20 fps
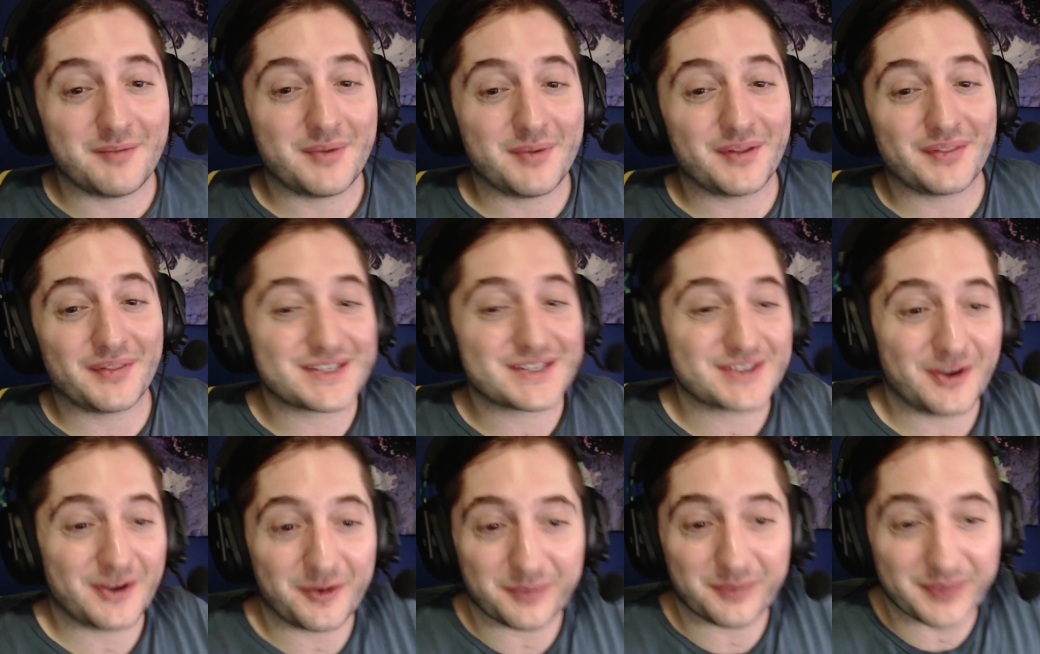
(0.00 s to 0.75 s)
But let's
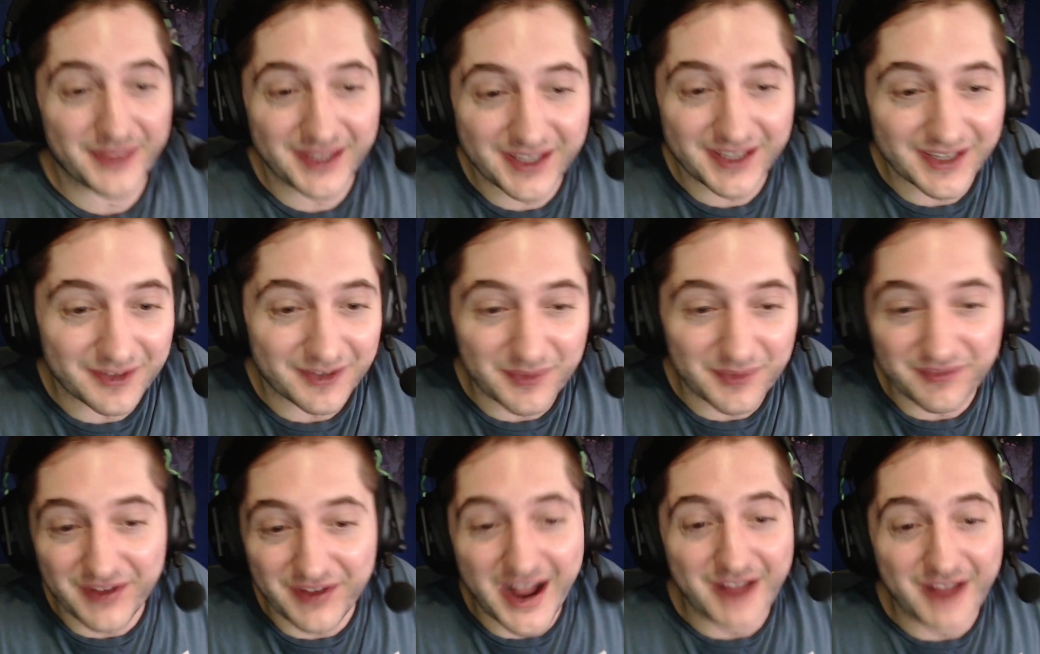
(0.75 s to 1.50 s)
hope they can
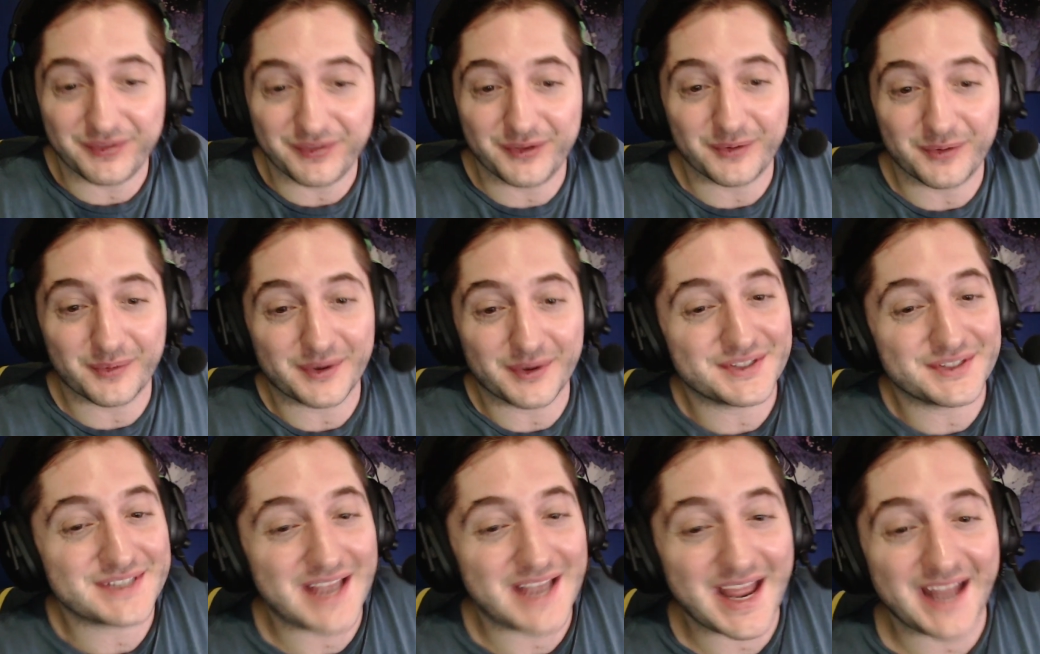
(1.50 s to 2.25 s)
revive New
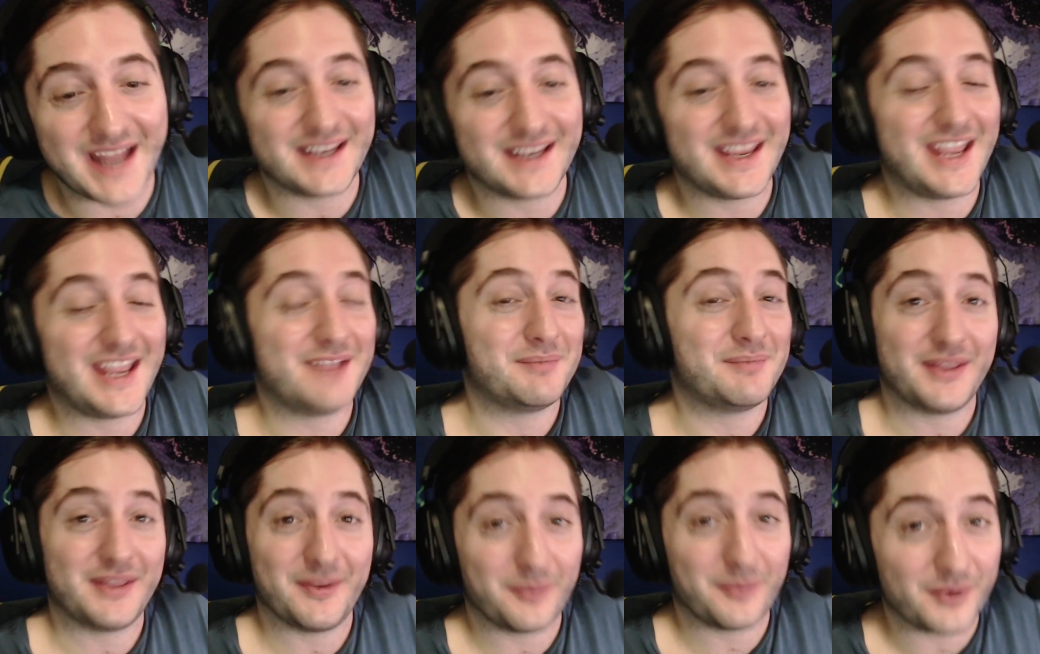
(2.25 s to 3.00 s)
World's Endgame
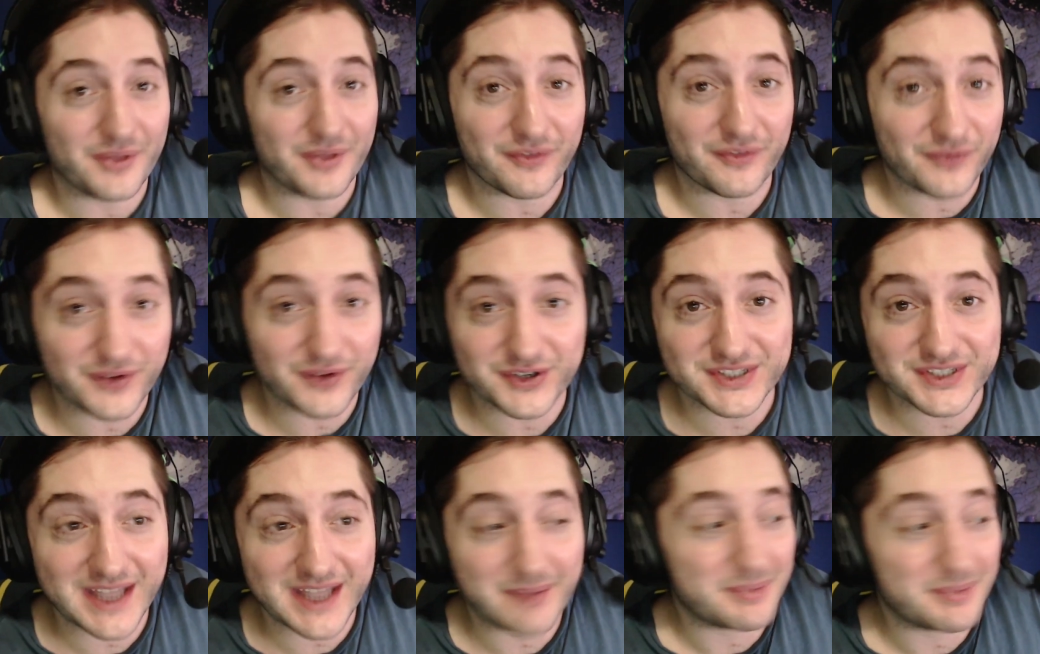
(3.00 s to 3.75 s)
and that we're the first
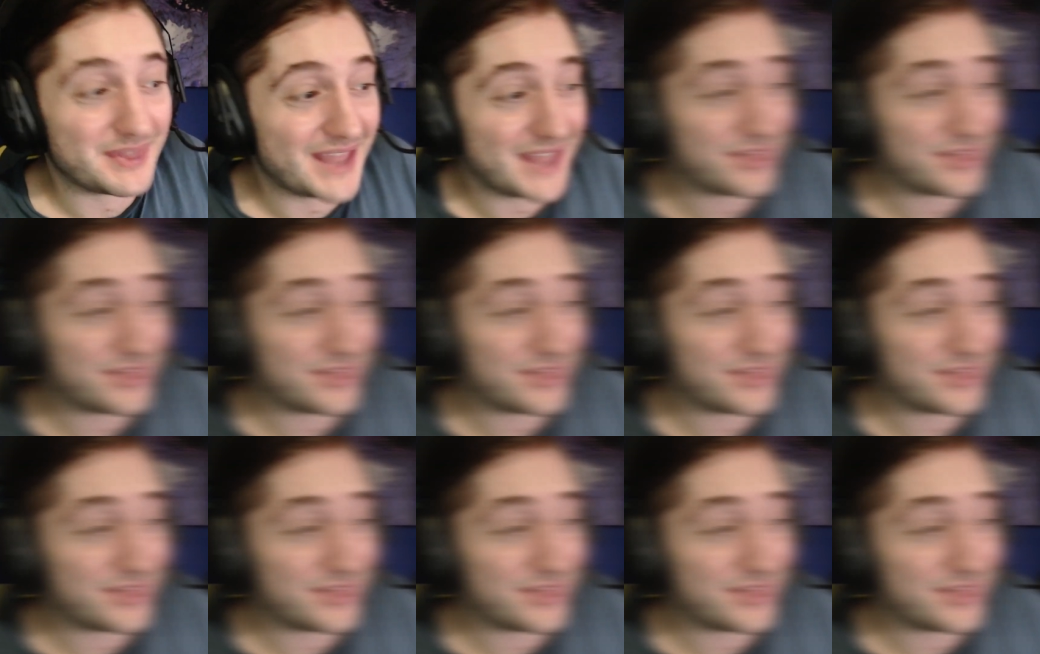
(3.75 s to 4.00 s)
step in that